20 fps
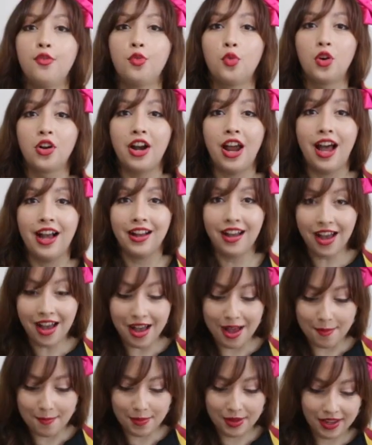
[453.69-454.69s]
for a
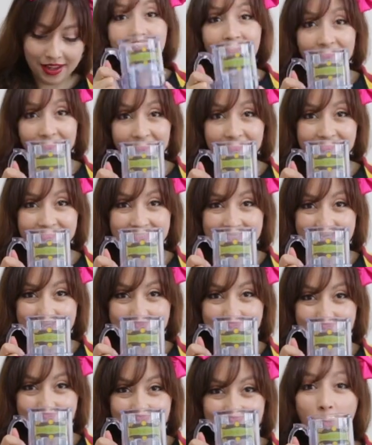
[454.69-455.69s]
cup, this
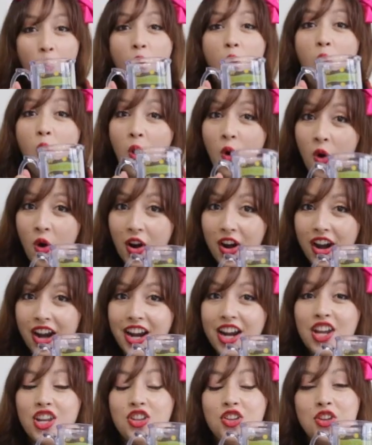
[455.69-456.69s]
cup. Or
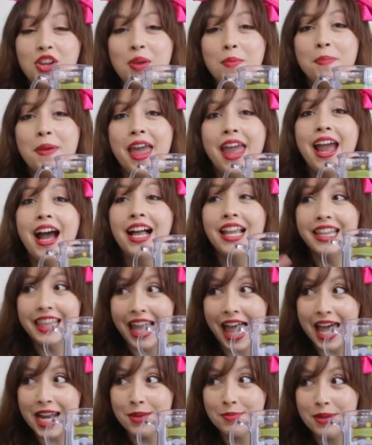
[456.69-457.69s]
you can pay a
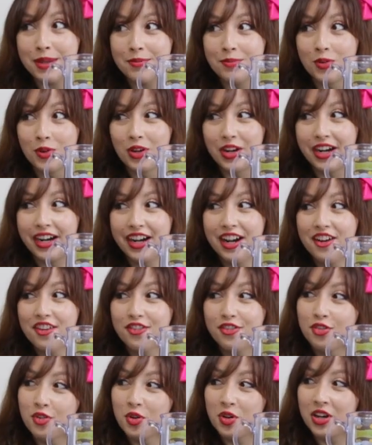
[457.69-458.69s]
lot of bit more
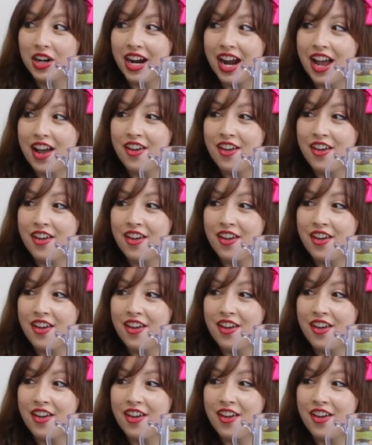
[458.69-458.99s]
for